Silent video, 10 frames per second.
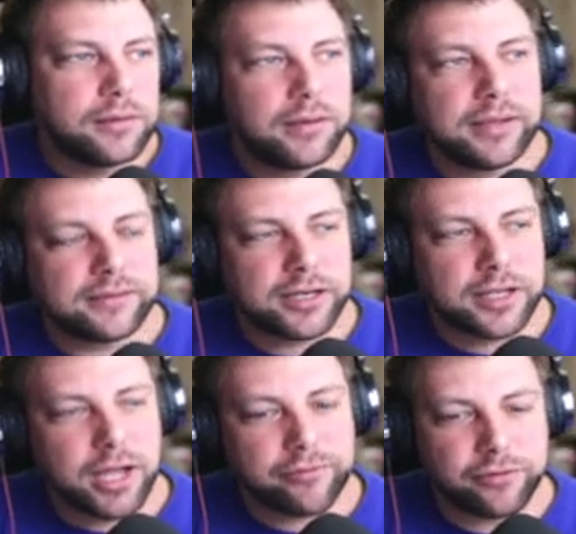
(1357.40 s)
is going to
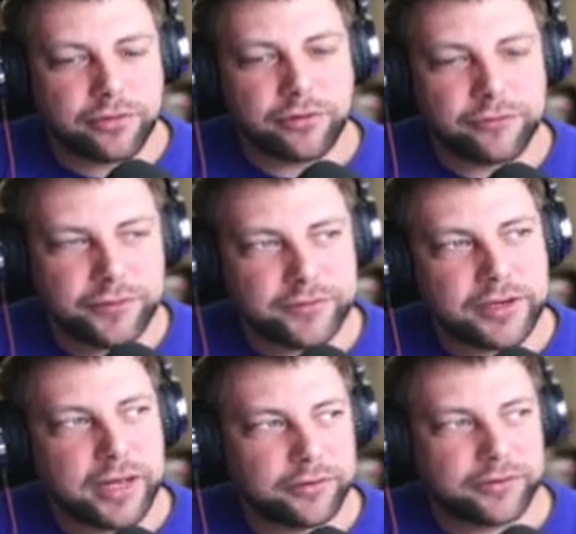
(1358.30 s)
cover their
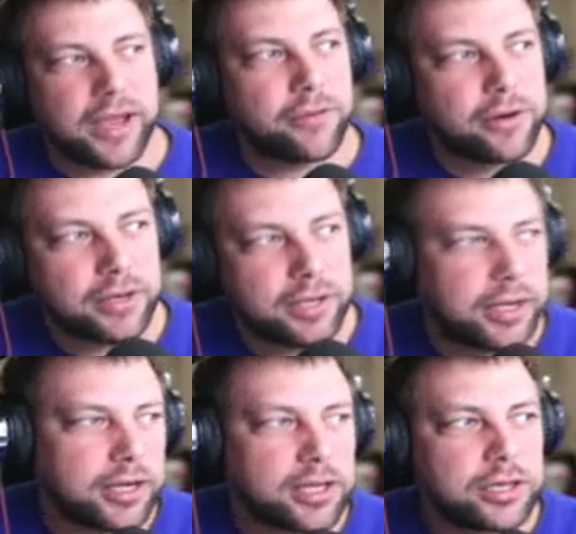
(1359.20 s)
$50 an hour,
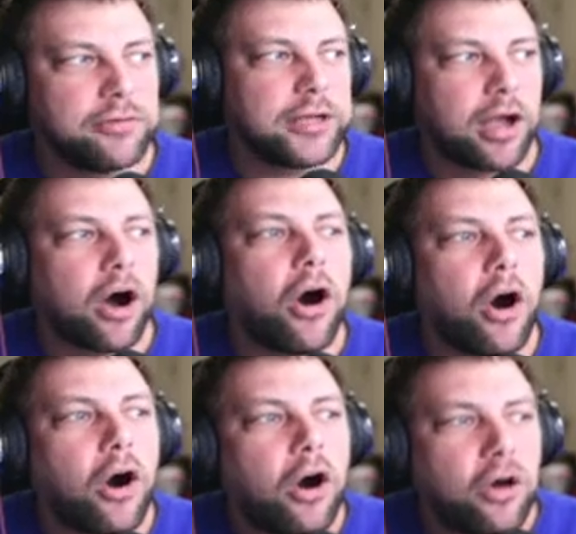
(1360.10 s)
including
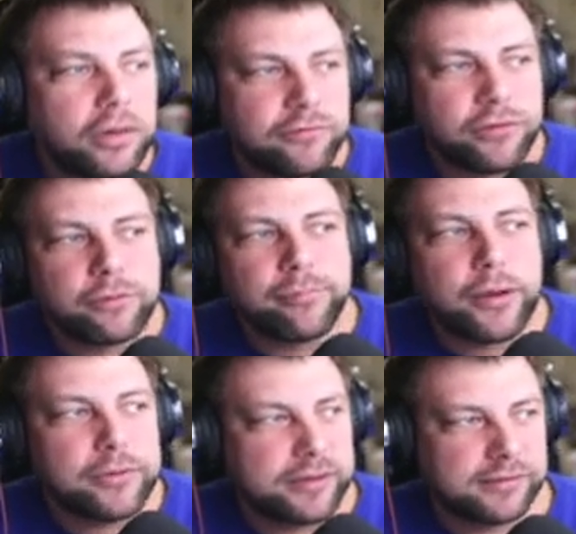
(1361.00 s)
all of their
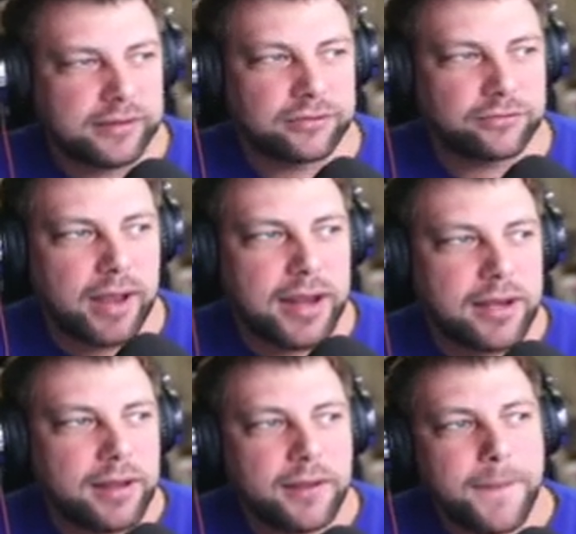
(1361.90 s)
bonuses, right?
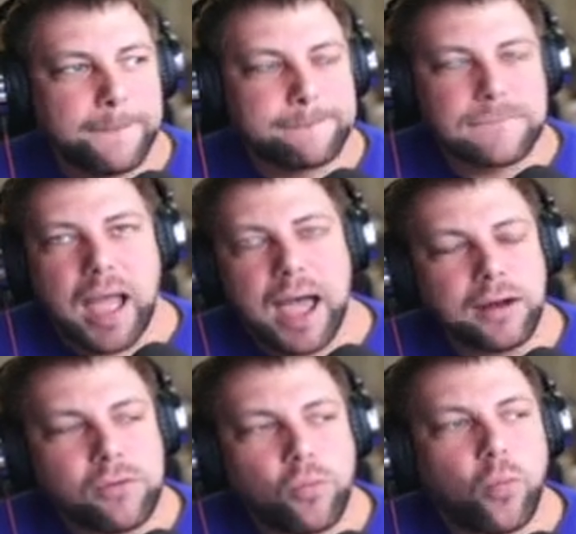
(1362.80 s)
I
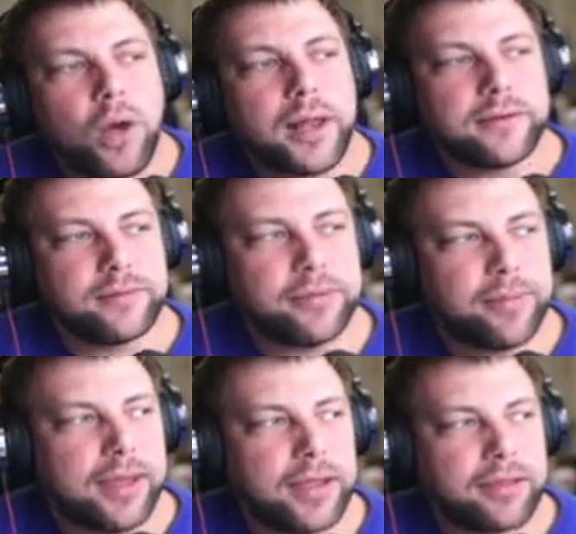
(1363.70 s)
don't want to be
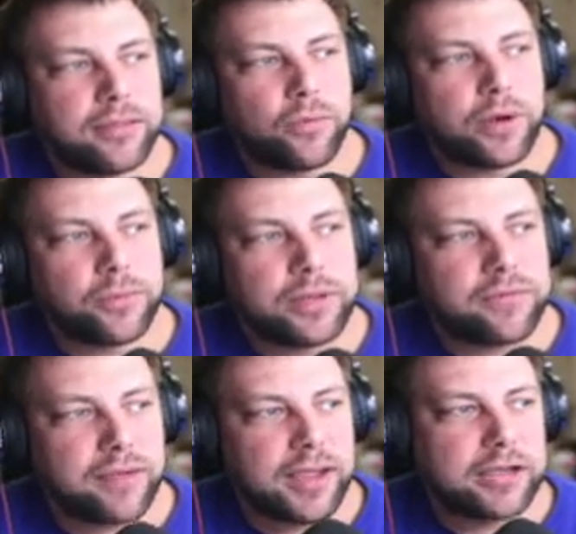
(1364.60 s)
paying the 1 week
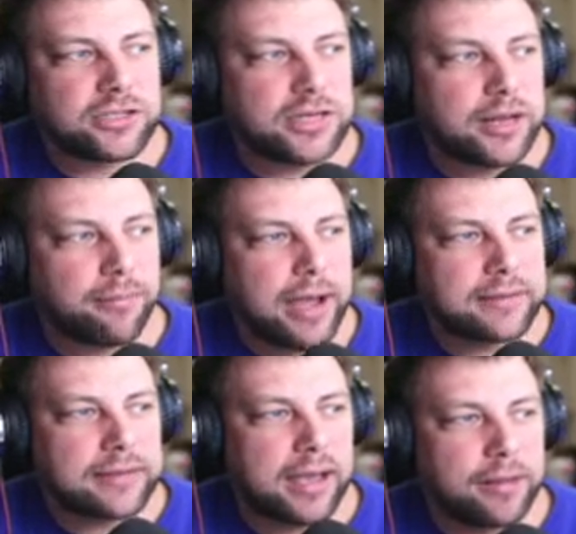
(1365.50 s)
vacation out of my
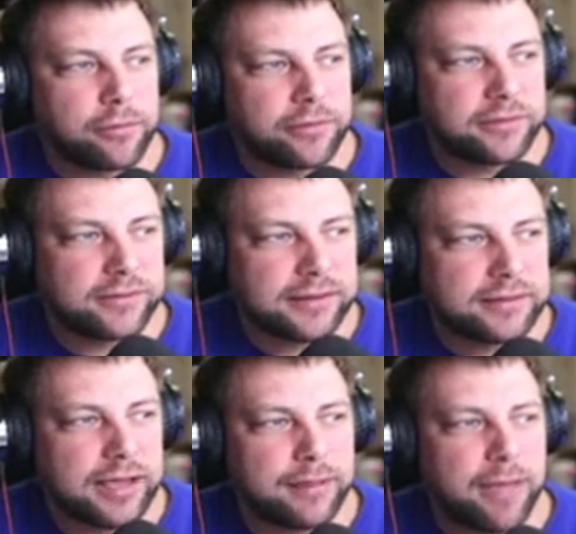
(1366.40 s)
time or the sick
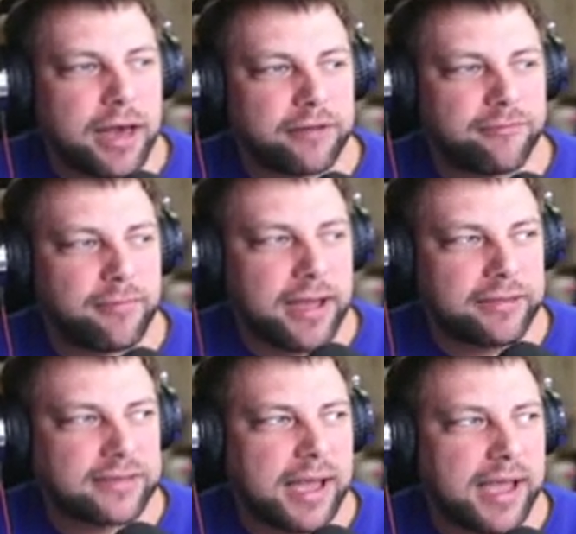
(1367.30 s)
time out of my
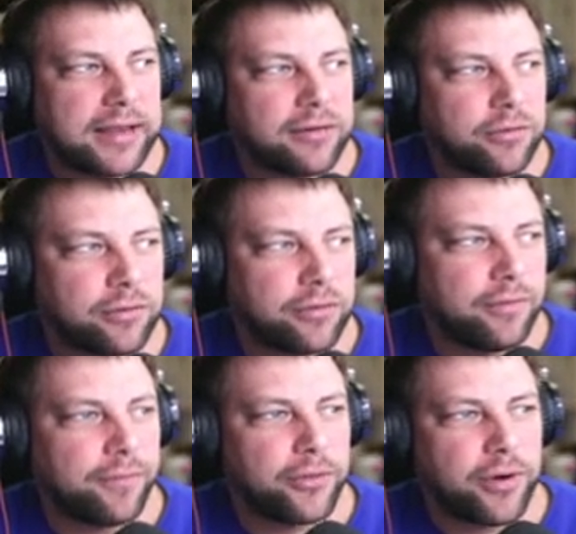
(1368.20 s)
side or
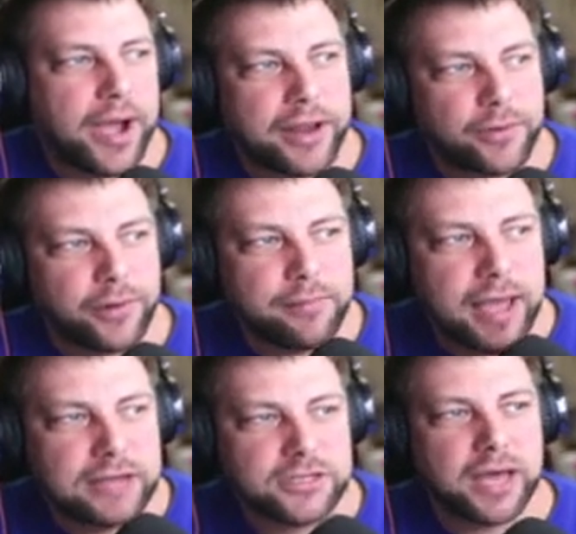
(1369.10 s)
their IRA
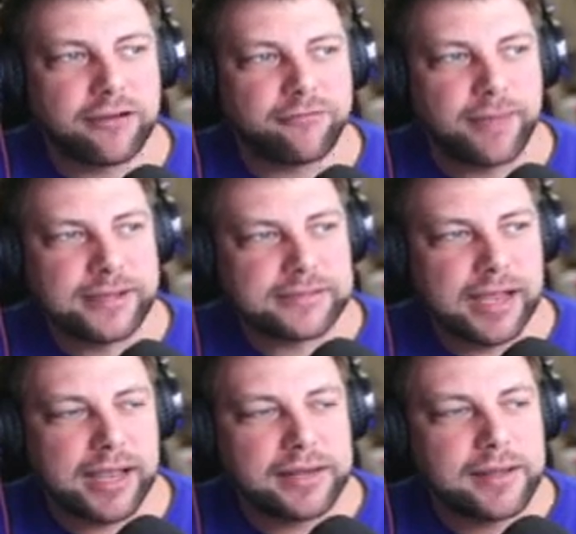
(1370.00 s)
match out of my side.